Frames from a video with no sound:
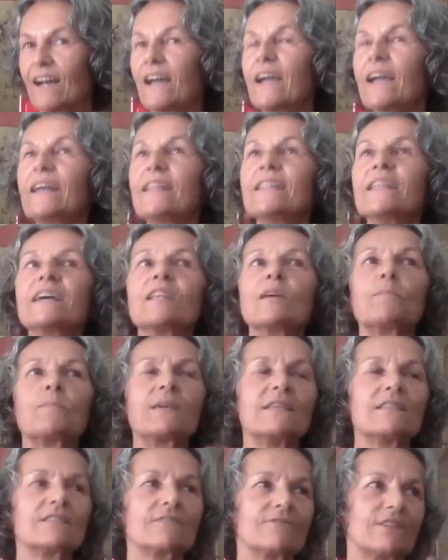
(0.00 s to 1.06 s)
Another
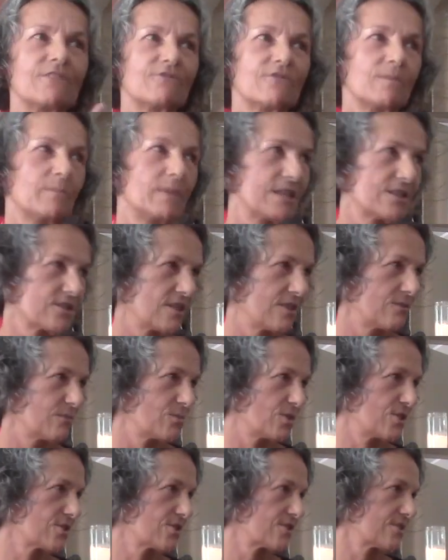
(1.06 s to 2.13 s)
piece of information
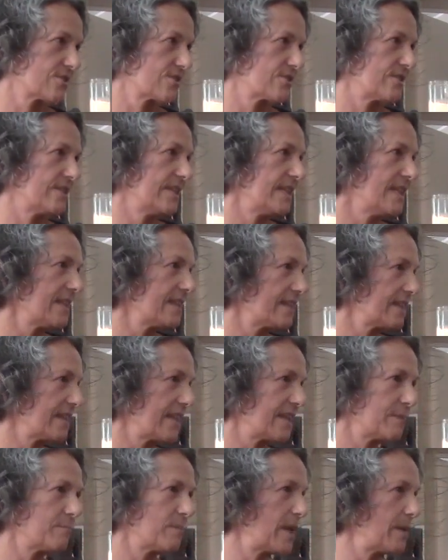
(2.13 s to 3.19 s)
was needed,
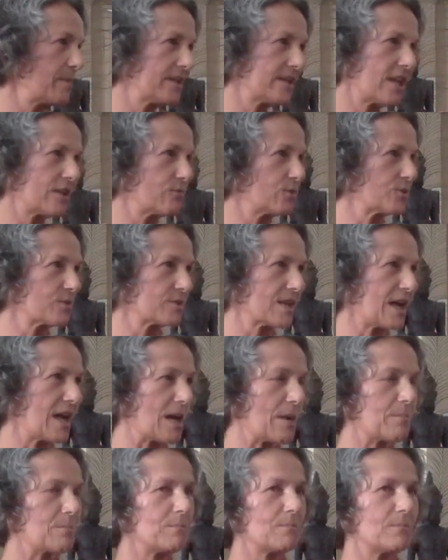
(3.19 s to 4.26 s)
and maybe that would
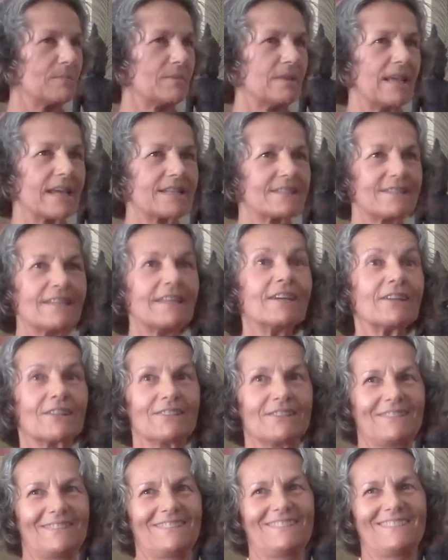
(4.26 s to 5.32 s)
come next year.
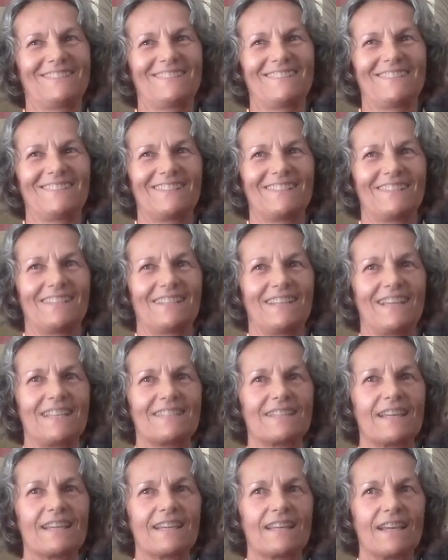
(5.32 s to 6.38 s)
It's
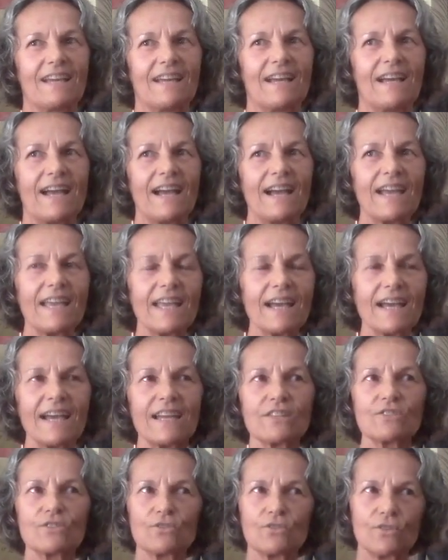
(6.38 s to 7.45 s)
like I
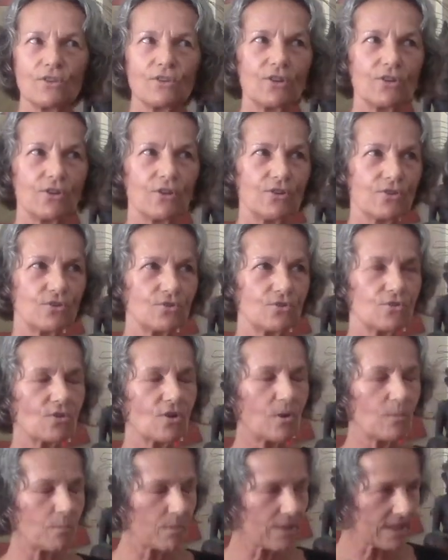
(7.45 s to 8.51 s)
had to learn to
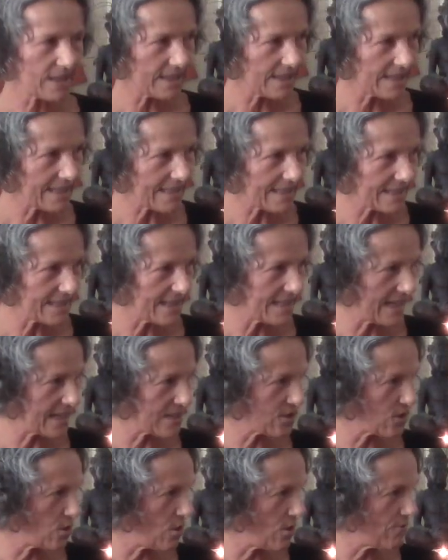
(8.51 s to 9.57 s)
completely
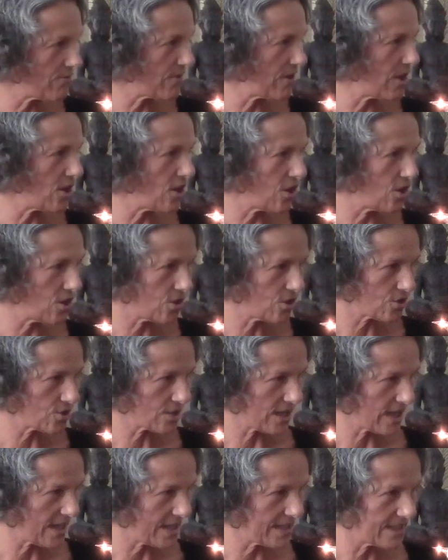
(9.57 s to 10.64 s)
let go of all
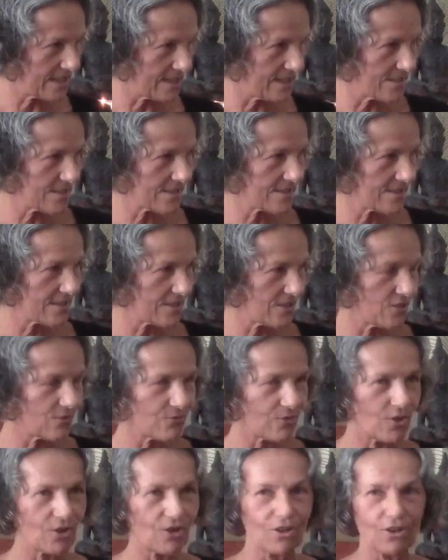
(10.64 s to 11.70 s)
ideas, of
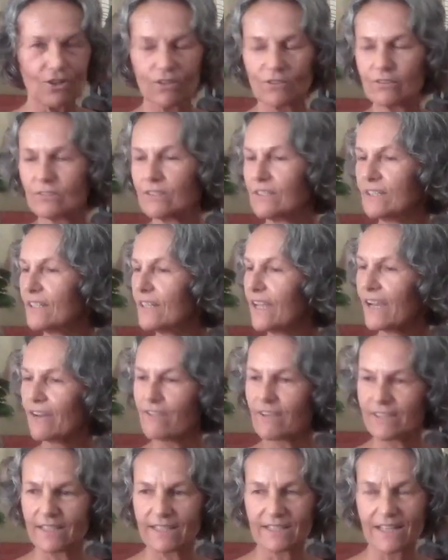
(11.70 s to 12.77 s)
all
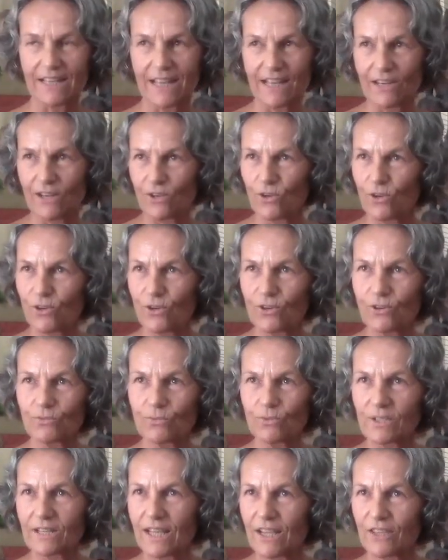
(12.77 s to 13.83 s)
everything that I learned,
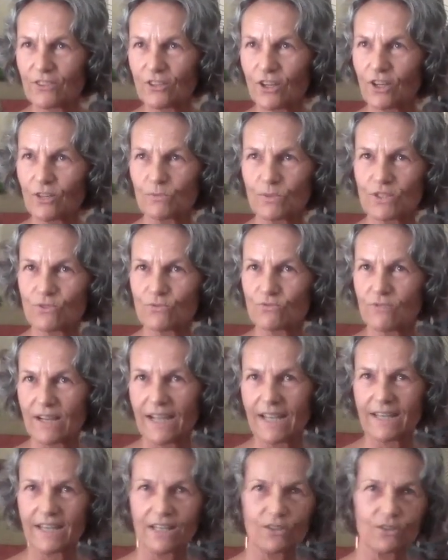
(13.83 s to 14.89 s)
what I thought was
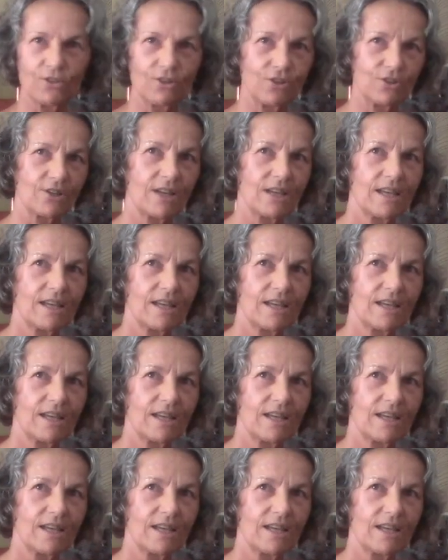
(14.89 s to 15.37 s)
right and good.